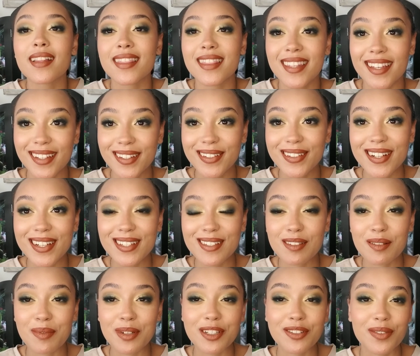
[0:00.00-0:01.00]
Thank you guys so
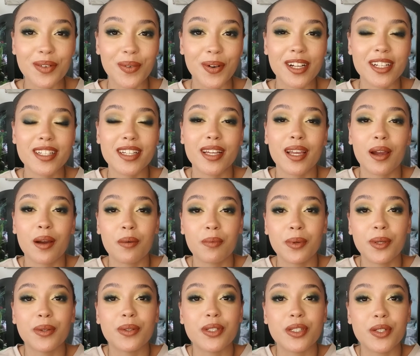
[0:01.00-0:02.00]
much for watching. I hope
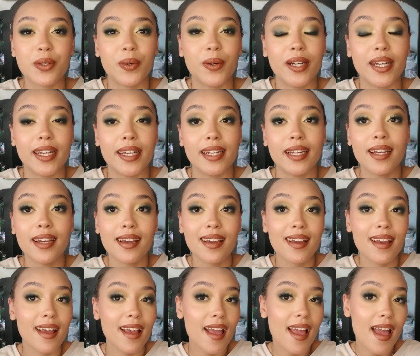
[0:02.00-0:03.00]
you enjoyed.
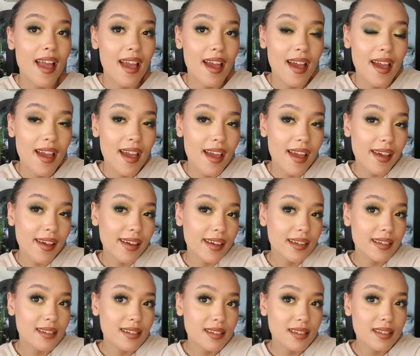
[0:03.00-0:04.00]

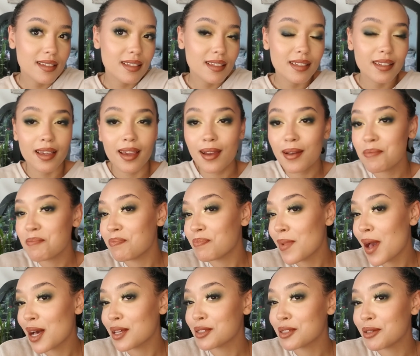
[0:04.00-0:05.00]
And yeah,
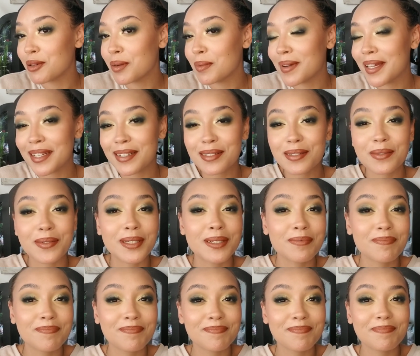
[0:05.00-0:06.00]
I'll see you in the next one.
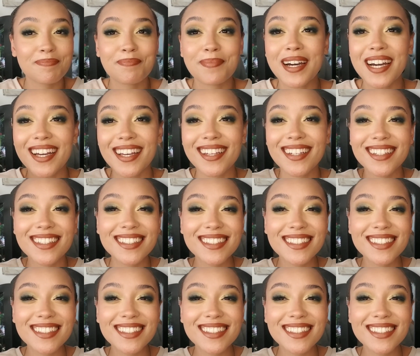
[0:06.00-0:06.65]
Bye.